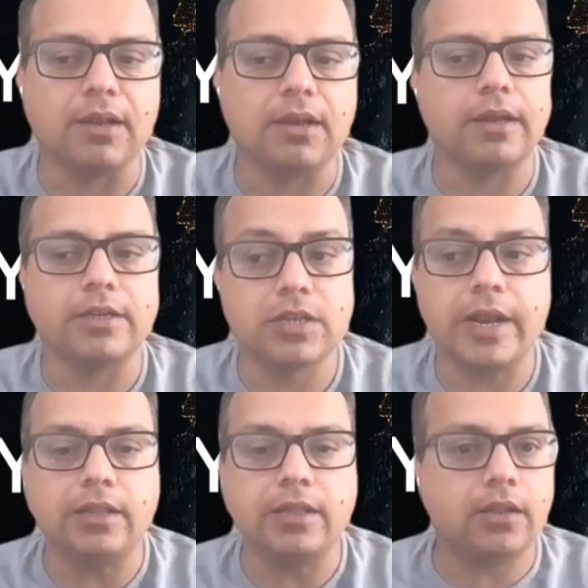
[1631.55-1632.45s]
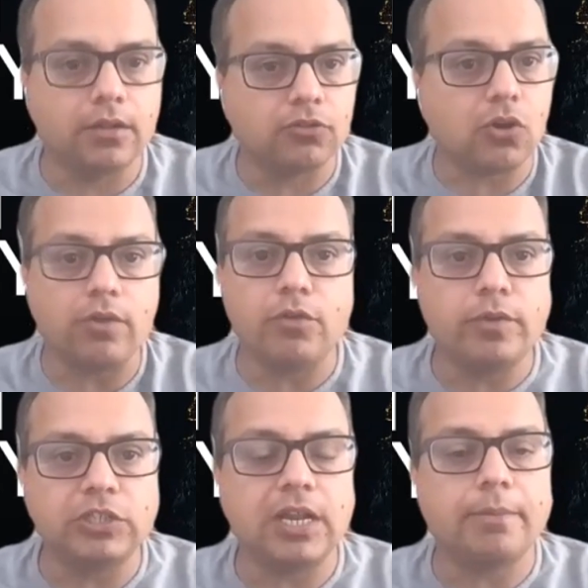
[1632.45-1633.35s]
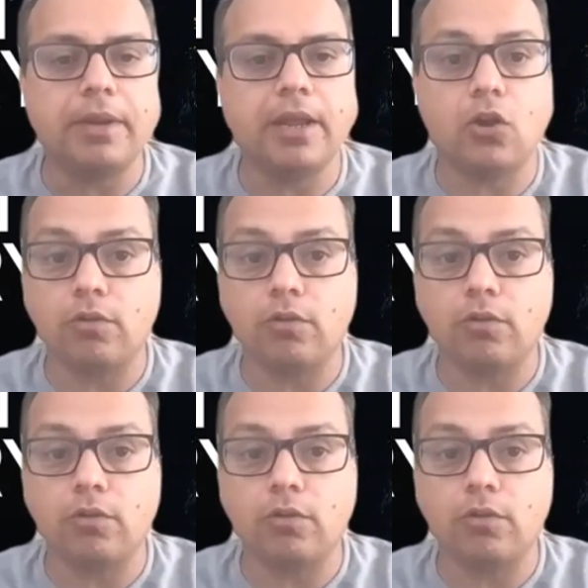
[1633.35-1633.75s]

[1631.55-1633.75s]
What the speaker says: And it's great that there's a lot of innovation happening.